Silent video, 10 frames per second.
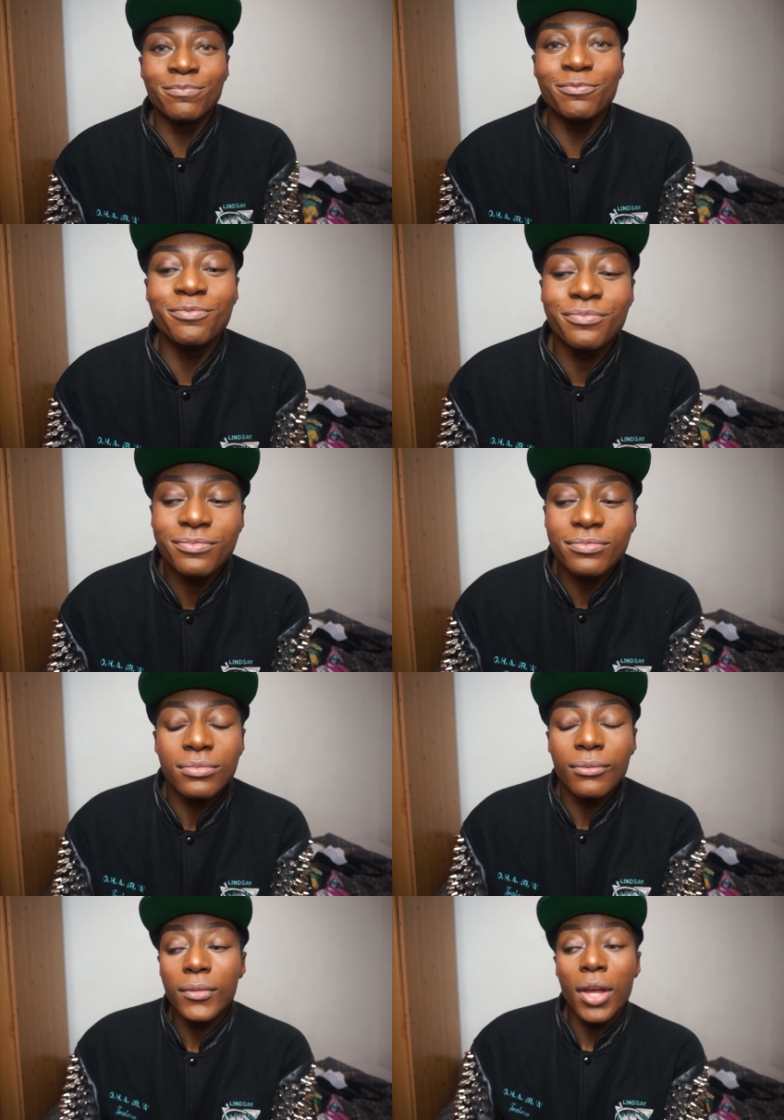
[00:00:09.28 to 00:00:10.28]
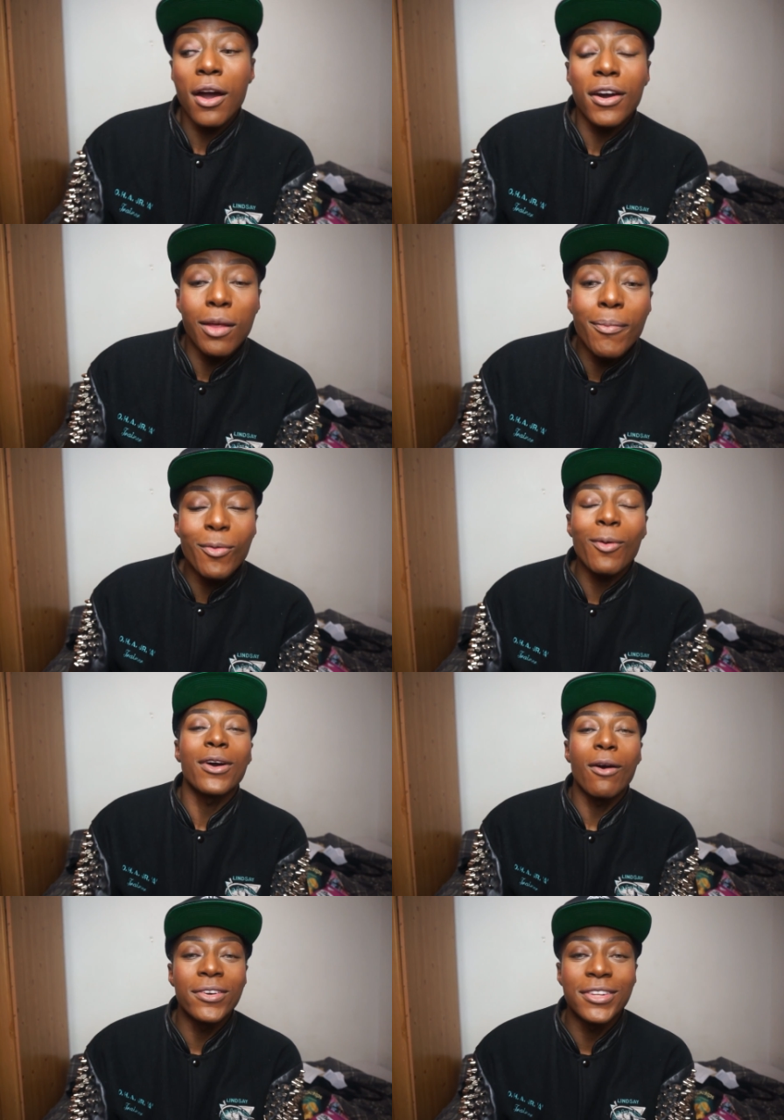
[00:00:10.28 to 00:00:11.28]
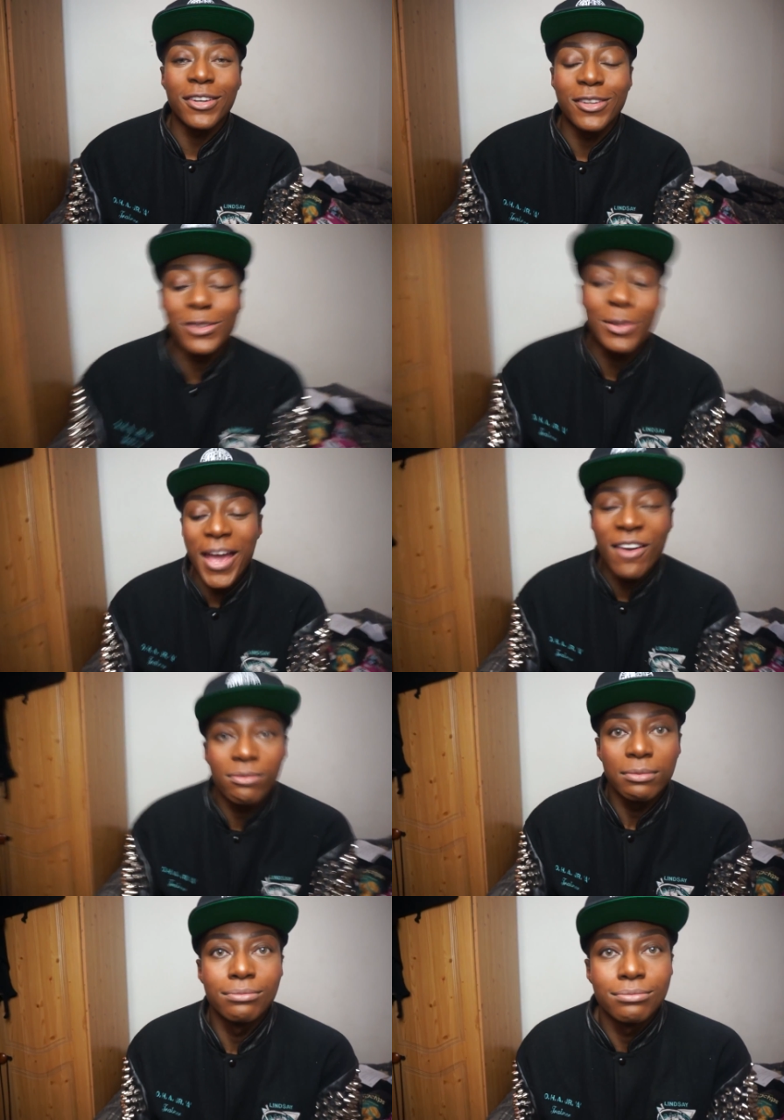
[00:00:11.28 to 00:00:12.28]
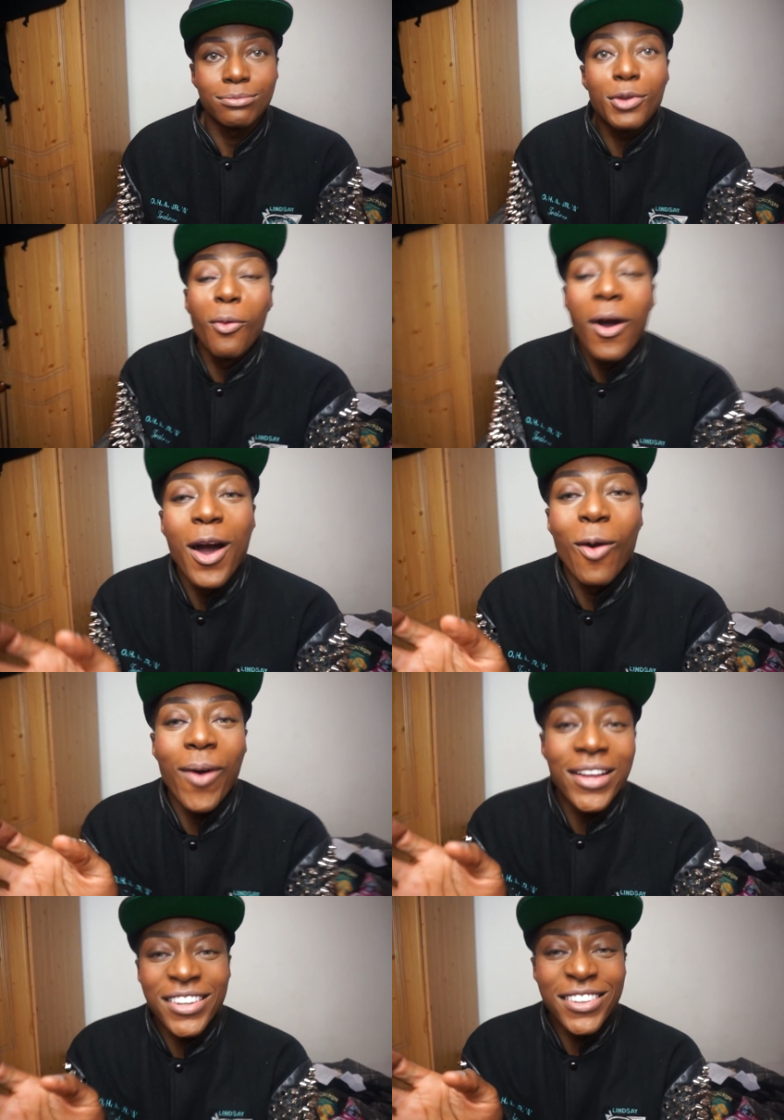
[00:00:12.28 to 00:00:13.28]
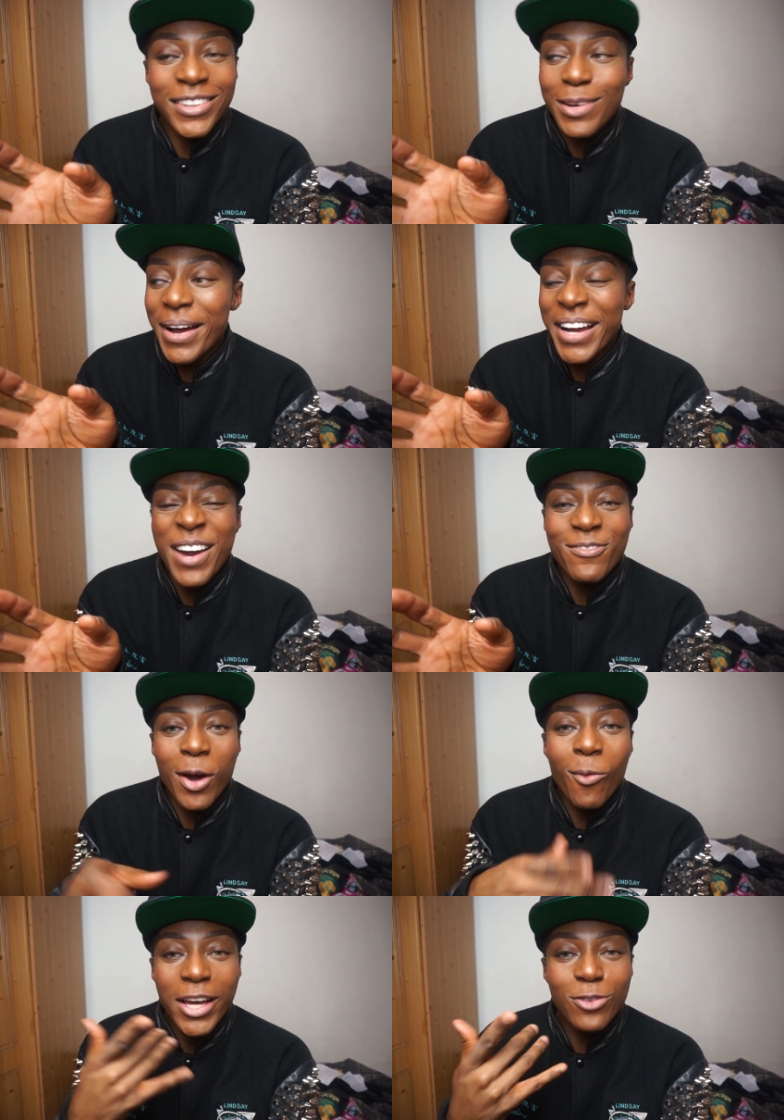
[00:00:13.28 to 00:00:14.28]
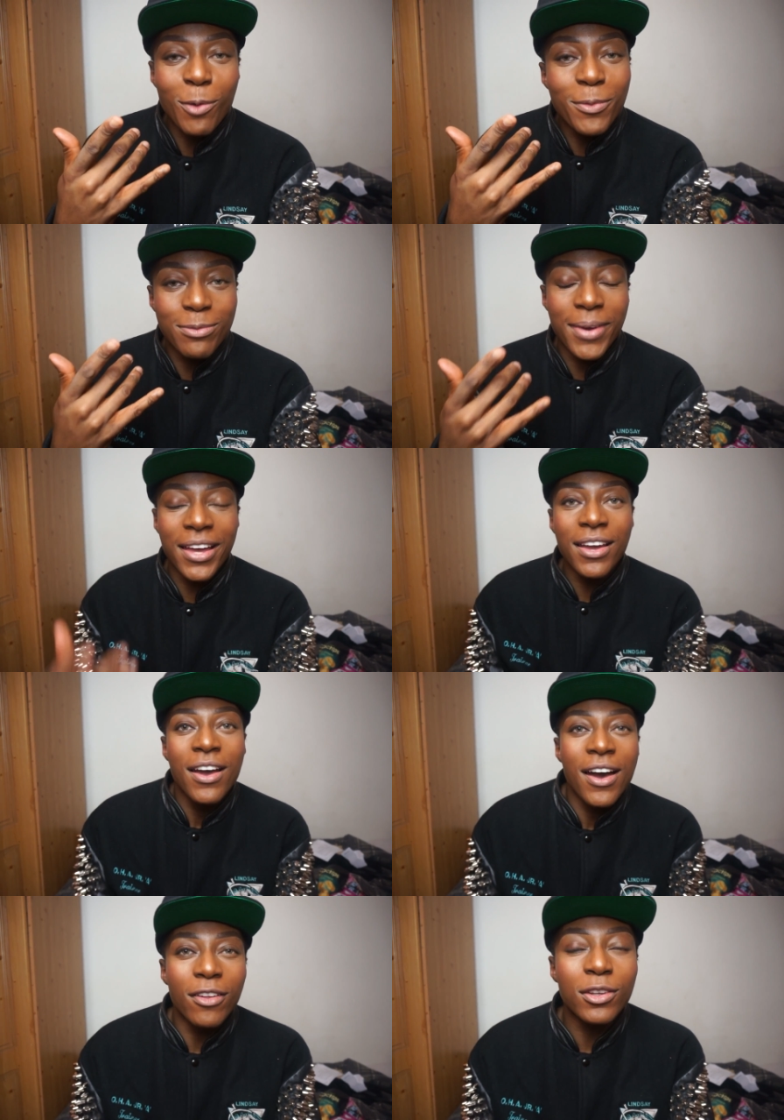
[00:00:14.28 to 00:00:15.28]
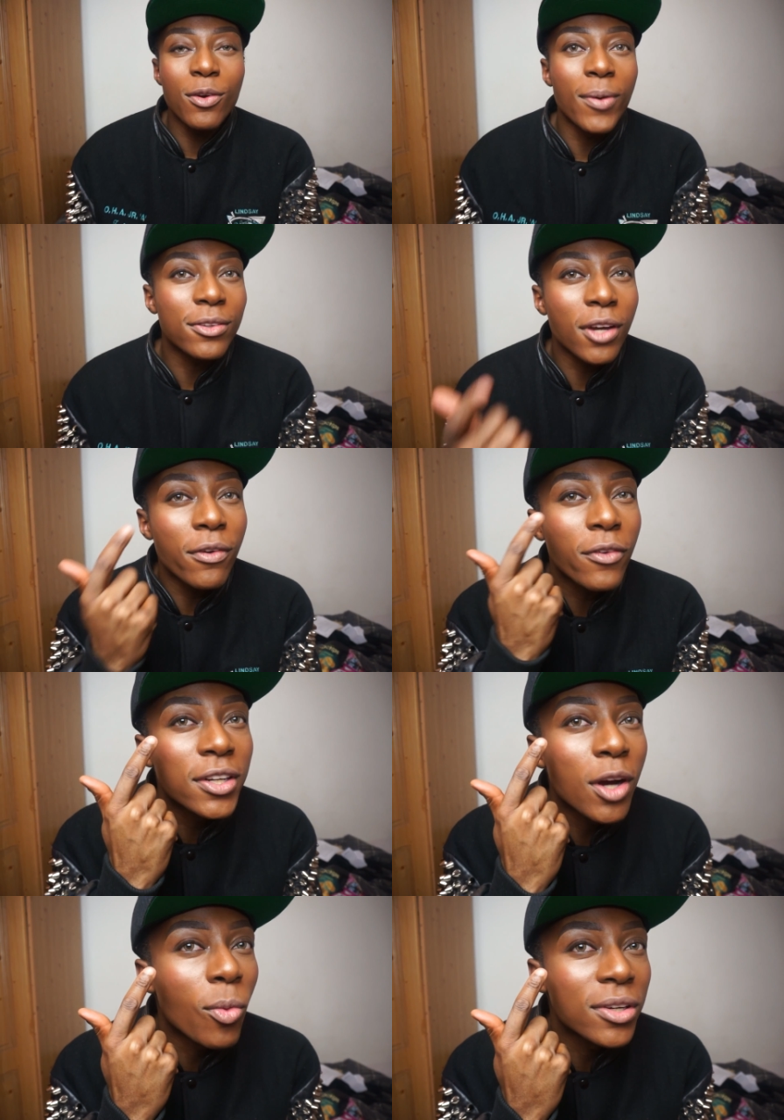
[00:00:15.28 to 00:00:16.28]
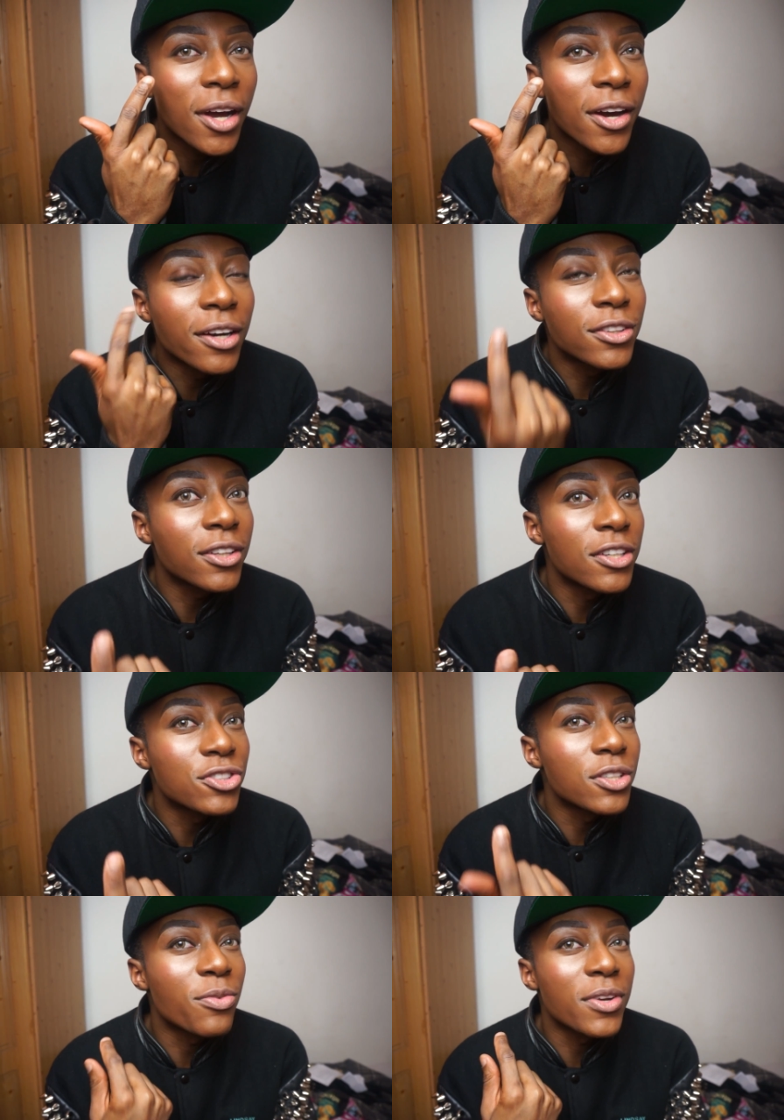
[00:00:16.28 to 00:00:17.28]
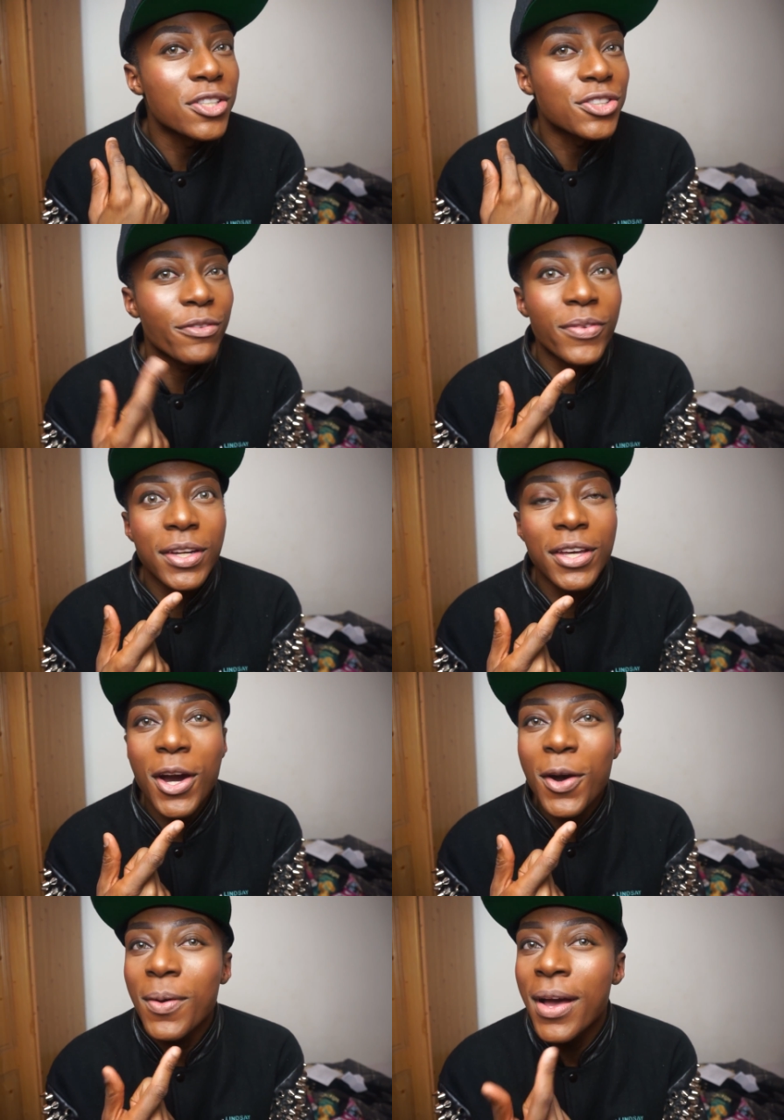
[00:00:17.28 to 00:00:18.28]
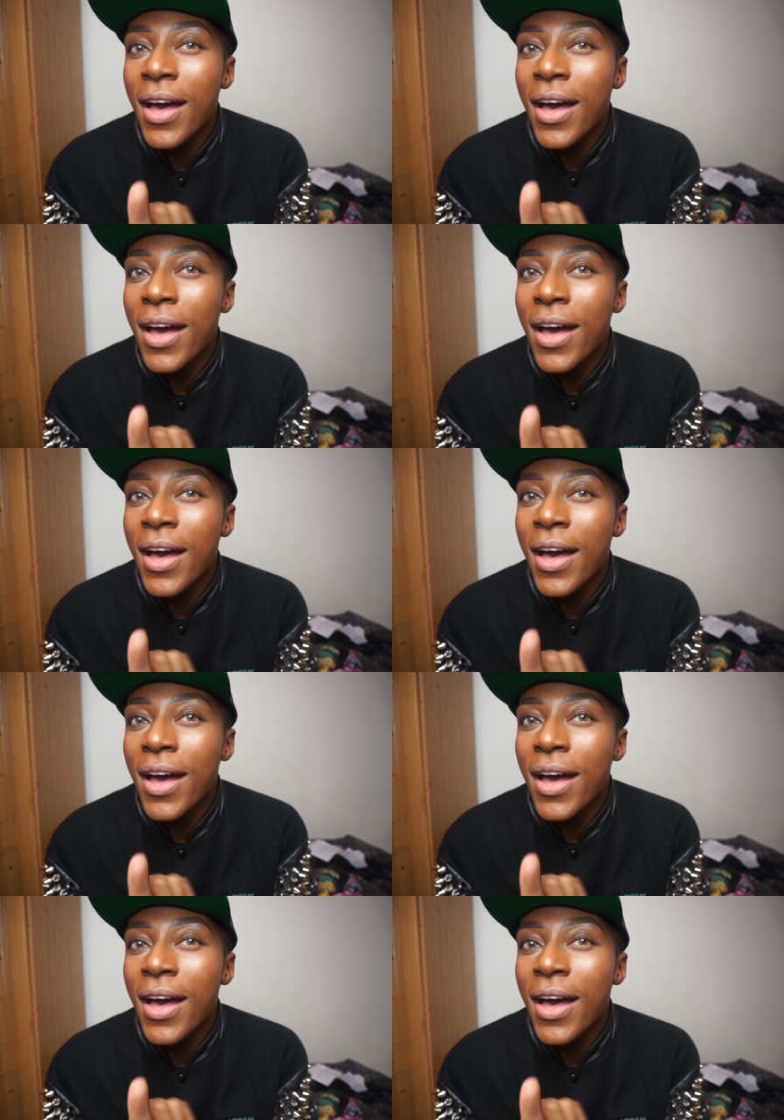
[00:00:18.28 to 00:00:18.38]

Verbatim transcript: I'm gonna make one, well, obviously I'm gonna do it every why did I just kick my camera? What is wrong with me? Let's cover back. So I've already got one eye on. I just literally finished a video